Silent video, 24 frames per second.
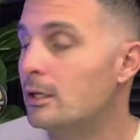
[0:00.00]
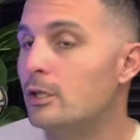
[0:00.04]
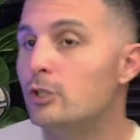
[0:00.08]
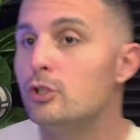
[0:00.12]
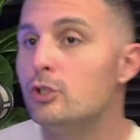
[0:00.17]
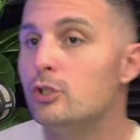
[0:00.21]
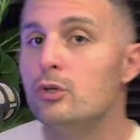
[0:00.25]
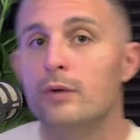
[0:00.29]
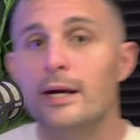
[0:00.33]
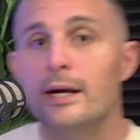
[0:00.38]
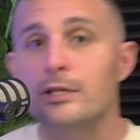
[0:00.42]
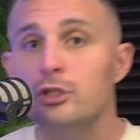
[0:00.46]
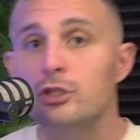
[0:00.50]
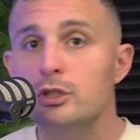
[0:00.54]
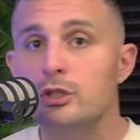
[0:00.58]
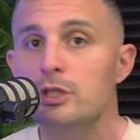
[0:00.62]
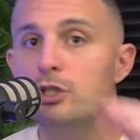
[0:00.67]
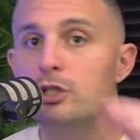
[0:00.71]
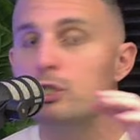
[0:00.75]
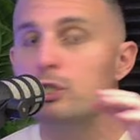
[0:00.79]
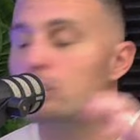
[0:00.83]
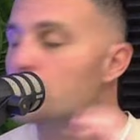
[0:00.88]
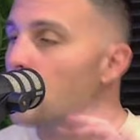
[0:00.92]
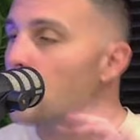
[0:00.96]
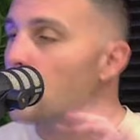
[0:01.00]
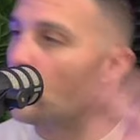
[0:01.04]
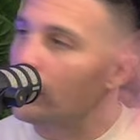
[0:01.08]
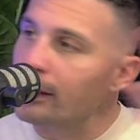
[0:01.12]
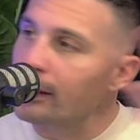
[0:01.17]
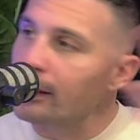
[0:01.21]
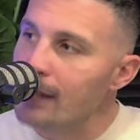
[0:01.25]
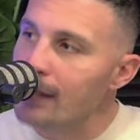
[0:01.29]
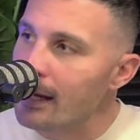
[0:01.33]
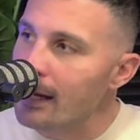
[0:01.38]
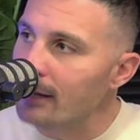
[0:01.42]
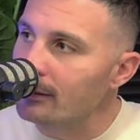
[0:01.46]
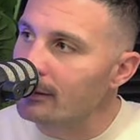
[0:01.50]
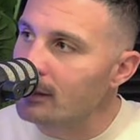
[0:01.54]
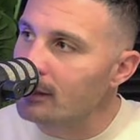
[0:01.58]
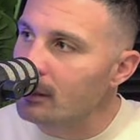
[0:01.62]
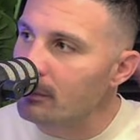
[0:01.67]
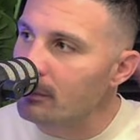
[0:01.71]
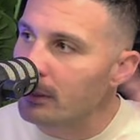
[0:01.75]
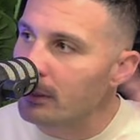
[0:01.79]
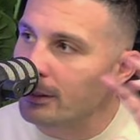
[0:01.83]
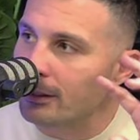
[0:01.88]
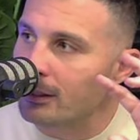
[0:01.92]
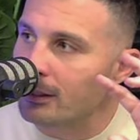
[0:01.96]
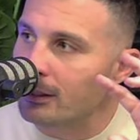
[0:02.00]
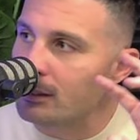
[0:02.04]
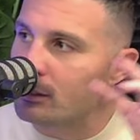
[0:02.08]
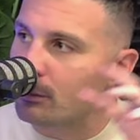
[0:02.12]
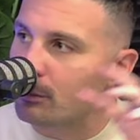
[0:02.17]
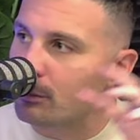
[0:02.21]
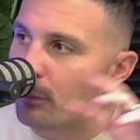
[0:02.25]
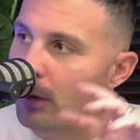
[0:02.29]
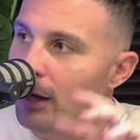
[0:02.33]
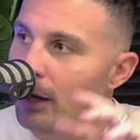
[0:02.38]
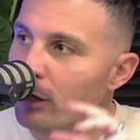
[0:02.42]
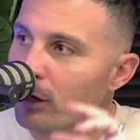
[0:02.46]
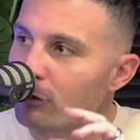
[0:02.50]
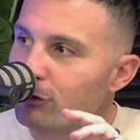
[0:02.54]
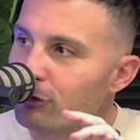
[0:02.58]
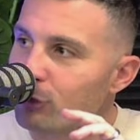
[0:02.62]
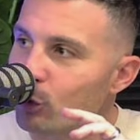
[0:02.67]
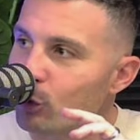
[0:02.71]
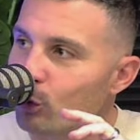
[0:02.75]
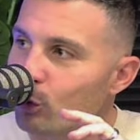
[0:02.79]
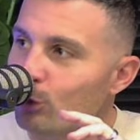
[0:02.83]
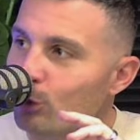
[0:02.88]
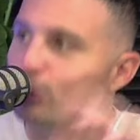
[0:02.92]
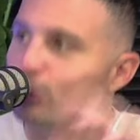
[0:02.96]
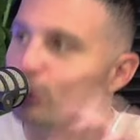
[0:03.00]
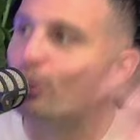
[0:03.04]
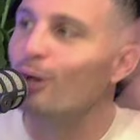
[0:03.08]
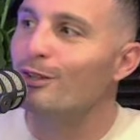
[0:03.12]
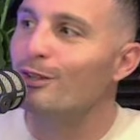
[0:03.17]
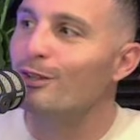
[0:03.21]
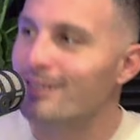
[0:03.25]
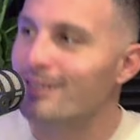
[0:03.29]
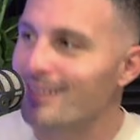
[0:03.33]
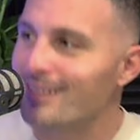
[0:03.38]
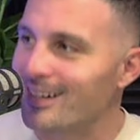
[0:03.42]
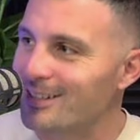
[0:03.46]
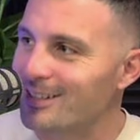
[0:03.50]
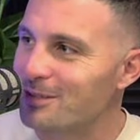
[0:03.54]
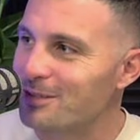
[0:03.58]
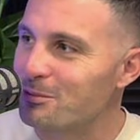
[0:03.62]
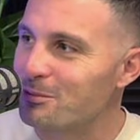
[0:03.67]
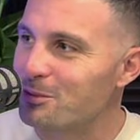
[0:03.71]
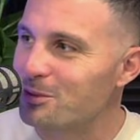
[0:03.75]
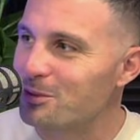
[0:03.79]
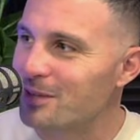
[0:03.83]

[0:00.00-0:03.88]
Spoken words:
you're actually slowing down the ability to pay off your non-deductible